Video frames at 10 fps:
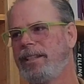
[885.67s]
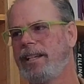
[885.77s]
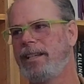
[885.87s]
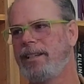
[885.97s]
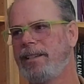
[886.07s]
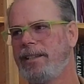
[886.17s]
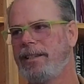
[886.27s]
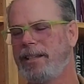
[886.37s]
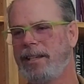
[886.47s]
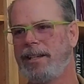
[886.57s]
that
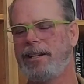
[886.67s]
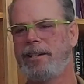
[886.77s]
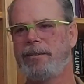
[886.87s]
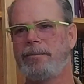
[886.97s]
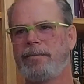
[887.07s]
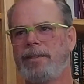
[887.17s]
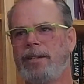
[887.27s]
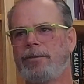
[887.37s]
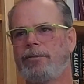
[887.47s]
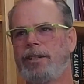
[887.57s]

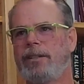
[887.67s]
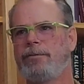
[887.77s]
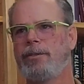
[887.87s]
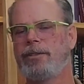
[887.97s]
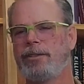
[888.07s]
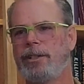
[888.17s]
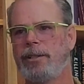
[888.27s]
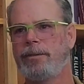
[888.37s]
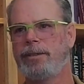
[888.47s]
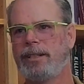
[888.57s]
was created a few years
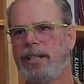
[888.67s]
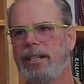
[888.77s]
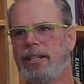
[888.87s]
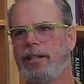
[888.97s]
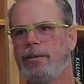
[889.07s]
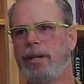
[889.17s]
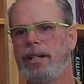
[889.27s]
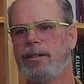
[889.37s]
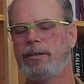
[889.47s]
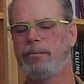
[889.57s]
ago, and you
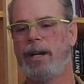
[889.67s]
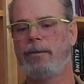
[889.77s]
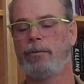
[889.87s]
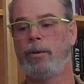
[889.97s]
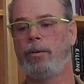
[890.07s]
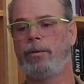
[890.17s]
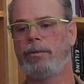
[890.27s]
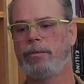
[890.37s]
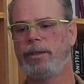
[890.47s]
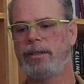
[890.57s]
know my
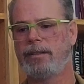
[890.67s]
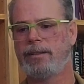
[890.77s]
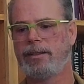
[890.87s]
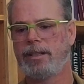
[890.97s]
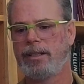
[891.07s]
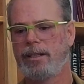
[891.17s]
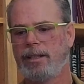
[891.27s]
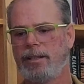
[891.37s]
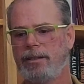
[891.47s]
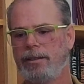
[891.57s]
role was
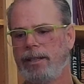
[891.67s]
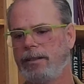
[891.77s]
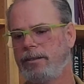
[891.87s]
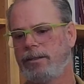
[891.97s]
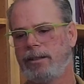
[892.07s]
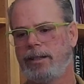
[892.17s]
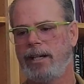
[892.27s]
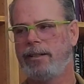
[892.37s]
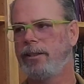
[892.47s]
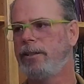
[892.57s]
like
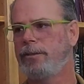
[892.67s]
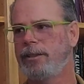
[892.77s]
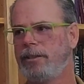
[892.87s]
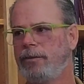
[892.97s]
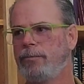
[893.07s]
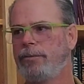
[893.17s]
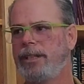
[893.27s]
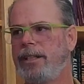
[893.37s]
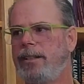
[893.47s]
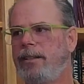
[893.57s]
kind of literally to
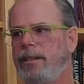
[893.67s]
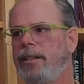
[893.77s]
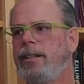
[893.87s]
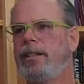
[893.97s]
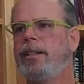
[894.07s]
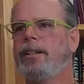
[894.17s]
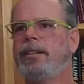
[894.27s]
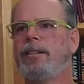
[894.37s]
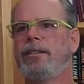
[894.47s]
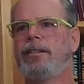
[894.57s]
read the
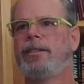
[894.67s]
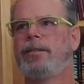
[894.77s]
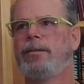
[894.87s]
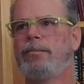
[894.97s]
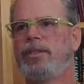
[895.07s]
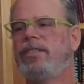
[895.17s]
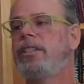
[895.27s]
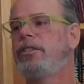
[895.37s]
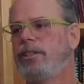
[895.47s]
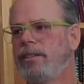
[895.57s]

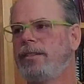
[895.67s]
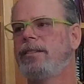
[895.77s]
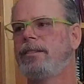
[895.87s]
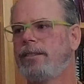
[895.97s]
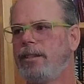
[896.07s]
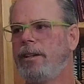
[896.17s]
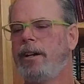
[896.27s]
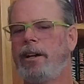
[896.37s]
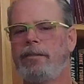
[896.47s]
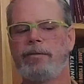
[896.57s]
positions
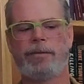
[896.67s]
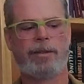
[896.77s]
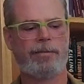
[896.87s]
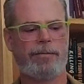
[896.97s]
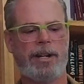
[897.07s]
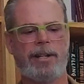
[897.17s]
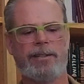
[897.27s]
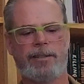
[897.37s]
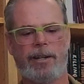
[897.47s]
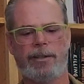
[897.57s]
of
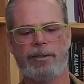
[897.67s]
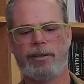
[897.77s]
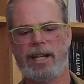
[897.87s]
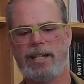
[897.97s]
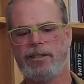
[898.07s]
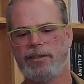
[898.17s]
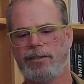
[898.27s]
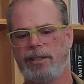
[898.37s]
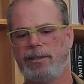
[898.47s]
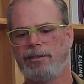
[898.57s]
various other
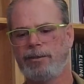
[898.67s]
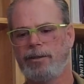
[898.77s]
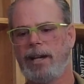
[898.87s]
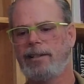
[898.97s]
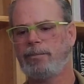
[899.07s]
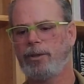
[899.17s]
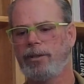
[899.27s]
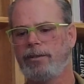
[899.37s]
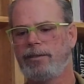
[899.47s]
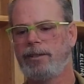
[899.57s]
agencies or
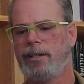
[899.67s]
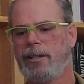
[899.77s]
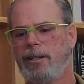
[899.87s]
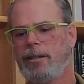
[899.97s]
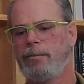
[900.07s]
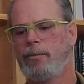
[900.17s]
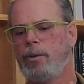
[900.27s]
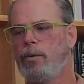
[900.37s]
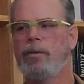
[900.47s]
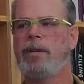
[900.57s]
experts
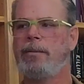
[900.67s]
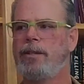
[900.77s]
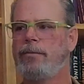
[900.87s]
who are maybe